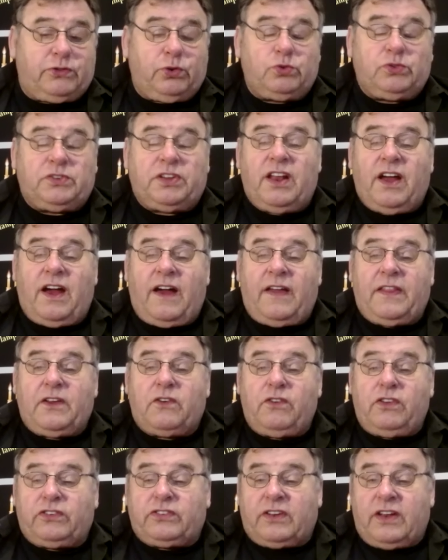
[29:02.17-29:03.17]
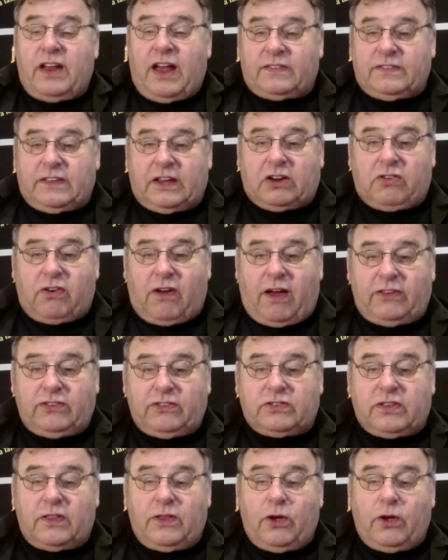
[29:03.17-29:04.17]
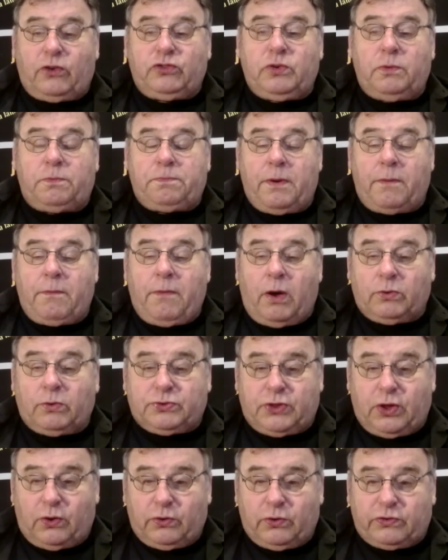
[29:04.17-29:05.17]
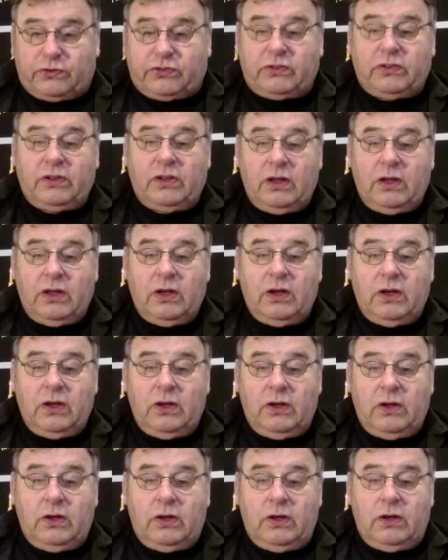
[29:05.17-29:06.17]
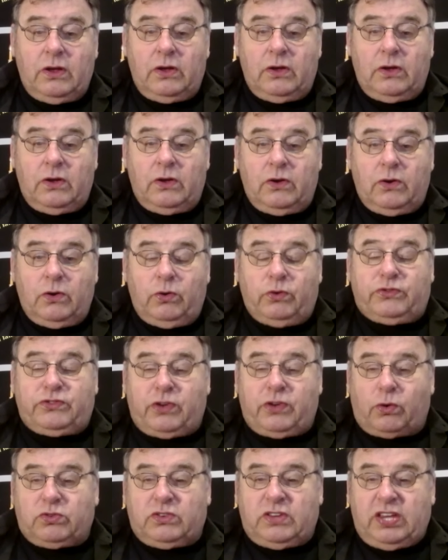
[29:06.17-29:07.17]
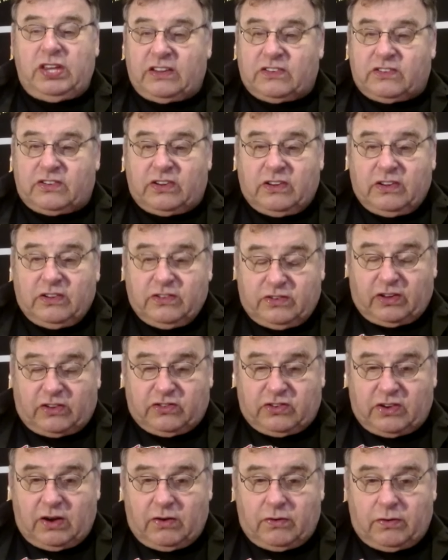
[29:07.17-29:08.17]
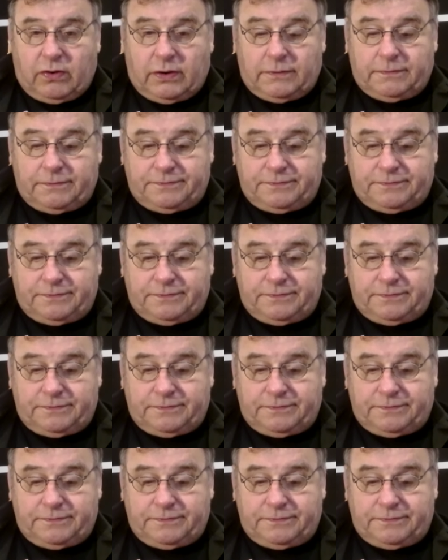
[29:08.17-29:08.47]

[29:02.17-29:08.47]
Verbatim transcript: who deny there is an Antichrist and those who promote those who so teach such error.